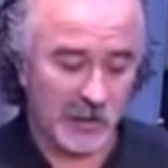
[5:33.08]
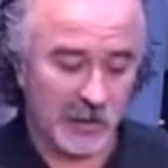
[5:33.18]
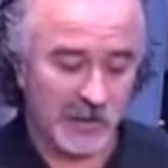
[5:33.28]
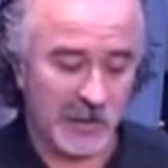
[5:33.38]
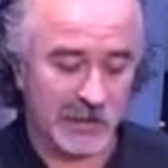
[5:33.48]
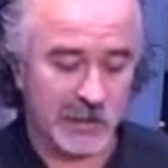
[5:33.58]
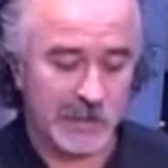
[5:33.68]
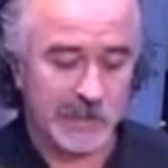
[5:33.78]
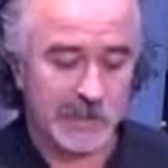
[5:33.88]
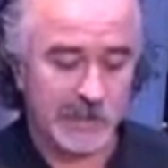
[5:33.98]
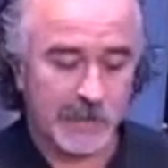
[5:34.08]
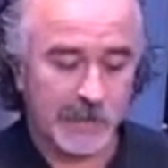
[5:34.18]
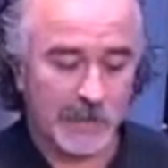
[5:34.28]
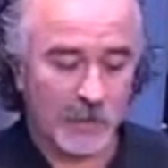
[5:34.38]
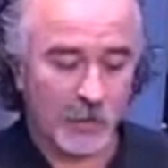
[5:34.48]
content,
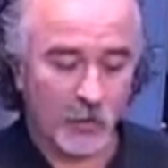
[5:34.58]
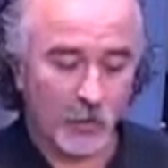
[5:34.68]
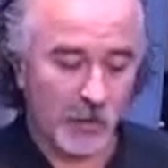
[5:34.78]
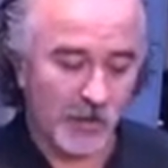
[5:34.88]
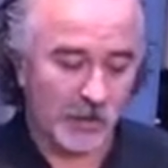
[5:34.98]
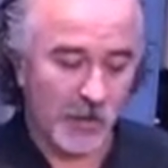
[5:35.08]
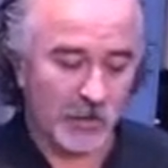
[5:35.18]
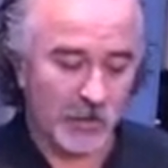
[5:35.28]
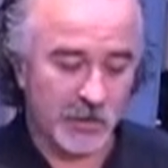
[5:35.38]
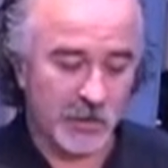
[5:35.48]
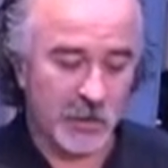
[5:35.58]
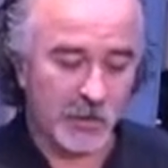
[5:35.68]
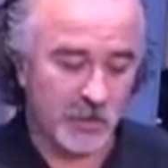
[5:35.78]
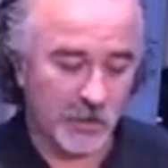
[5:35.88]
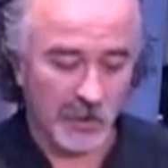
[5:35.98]
and all the spices and
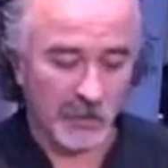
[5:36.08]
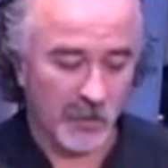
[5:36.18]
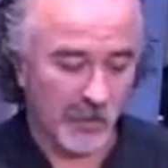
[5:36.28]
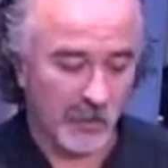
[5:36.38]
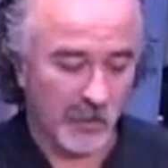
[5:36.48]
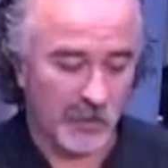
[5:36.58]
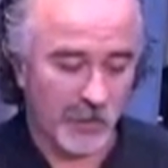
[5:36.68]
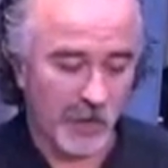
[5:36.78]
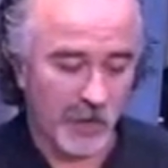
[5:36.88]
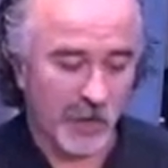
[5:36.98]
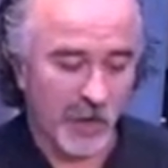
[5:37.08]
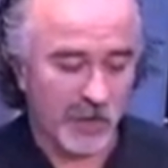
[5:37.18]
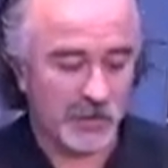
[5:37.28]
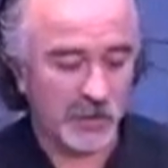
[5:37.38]
herbs have done their part.